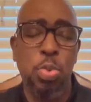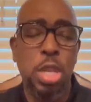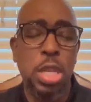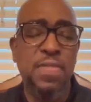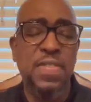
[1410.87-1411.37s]
when
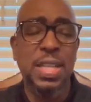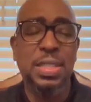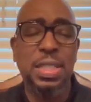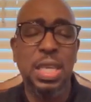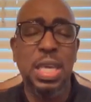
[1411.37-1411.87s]
we're living
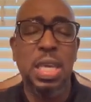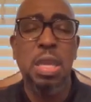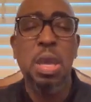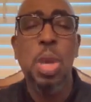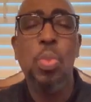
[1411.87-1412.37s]
in sin,
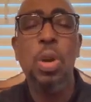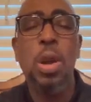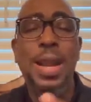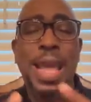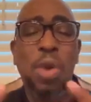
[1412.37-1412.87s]

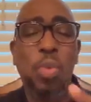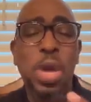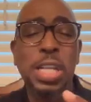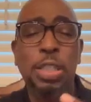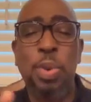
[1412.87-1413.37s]
we are at our
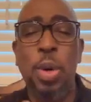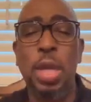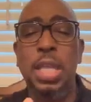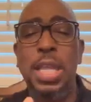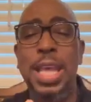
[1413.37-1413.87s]
weakest point.